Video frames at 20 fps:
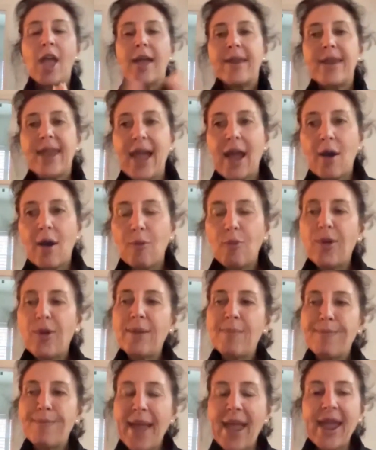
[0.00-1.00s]
Now,
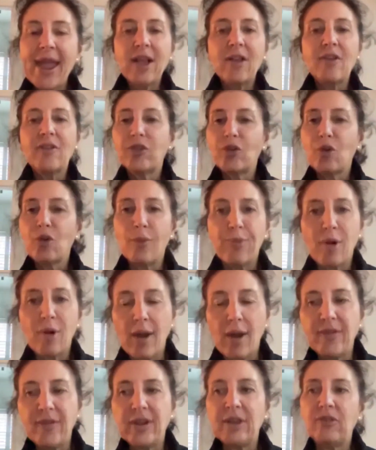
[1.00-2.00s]
when banks or
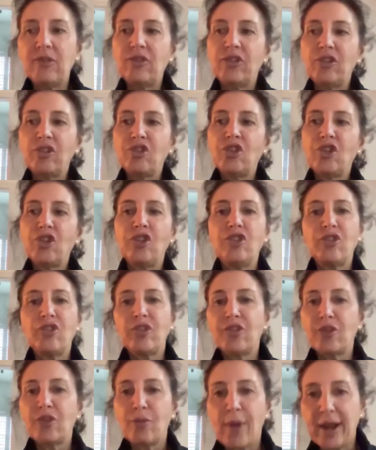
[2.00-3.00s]
private
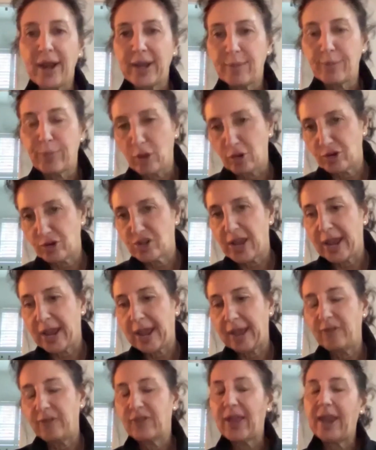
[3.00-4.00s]
institutions are running blockchains,